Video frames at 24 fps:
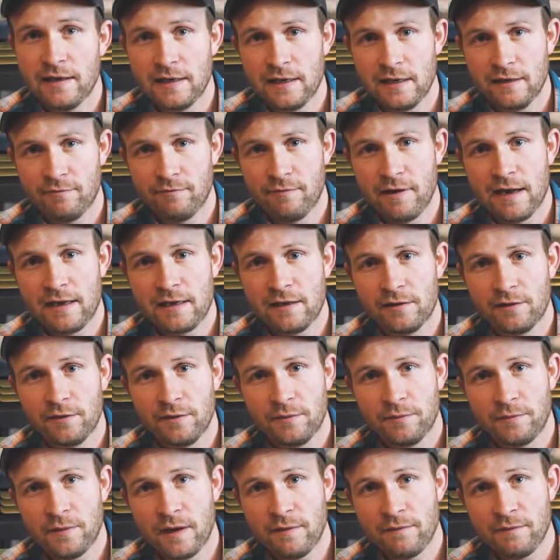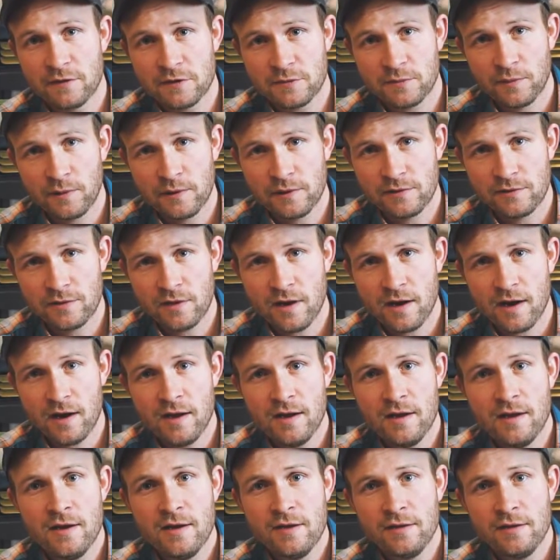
You got regular preference point draw,